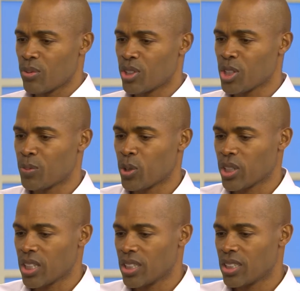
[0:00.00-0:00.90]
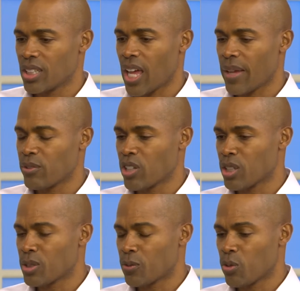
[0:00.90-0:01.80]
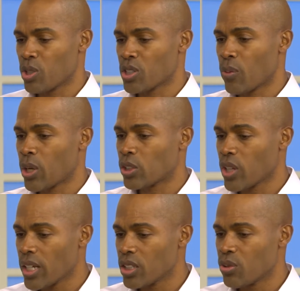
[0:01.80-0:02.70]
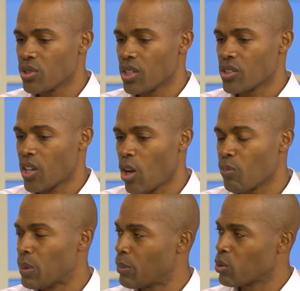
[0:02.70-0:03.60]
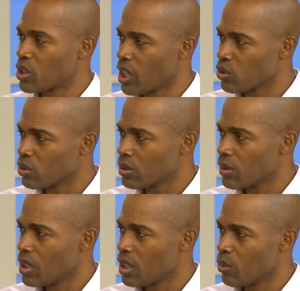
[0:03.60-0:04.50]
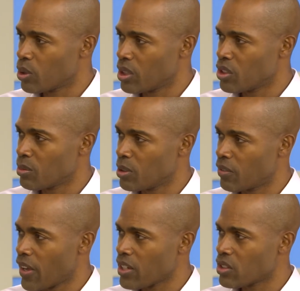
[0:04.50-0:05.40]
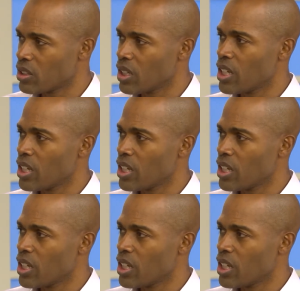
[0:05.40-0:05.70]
this book, and I haven't done this before, is what I try to do is help people schedule with the intermittent fasting.